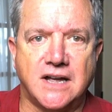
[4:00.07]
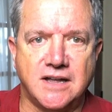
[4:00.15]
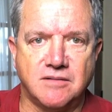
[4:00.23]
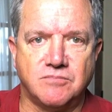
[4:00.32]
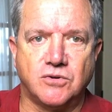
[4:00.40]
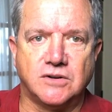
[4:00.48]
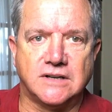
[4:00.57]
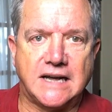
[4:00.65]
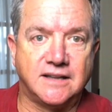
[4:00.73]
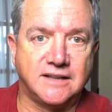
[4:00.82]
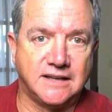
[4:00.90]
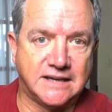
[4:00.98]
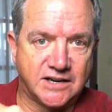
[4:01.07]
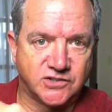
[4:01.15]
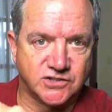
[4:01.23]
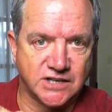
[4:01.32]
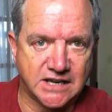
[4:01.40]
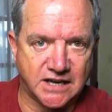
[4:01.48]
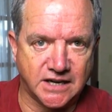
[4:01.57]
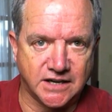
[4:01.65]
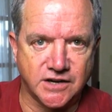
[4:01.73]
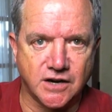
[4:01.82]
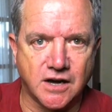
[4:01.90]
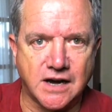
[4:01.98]
I am more likely to actually cut
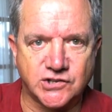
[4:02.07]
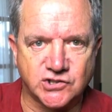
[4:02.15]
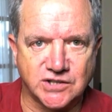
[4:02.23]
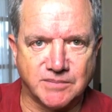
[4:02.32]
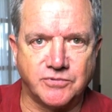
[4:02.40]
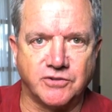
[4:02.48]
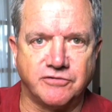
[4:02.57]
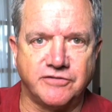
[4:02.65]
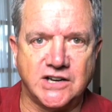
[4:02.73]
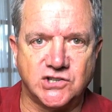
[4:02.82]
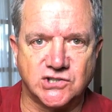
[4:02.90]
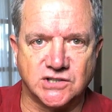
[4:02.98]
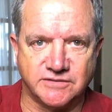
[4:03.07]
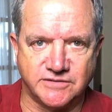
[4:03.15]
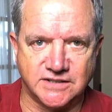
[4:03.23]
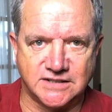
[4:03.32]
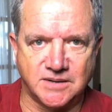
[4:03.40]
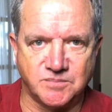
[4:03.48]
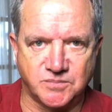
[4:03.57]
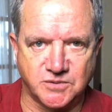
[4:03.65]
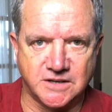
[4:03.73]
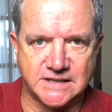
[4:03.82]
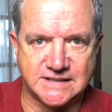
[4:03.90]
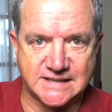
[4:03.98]
a notch up the facial of the
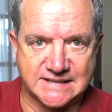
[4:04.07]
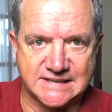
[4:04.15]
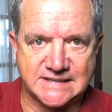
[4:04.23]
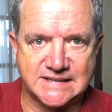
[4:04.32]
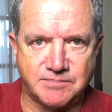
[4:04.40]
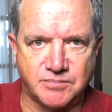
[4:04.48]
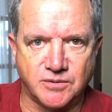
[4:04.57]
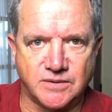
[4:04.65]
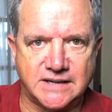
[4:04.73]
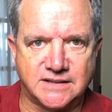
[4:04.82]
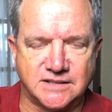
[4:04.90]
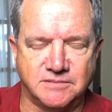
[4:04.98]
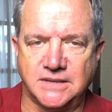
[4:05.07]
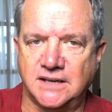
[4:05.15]
temporaries and separate them.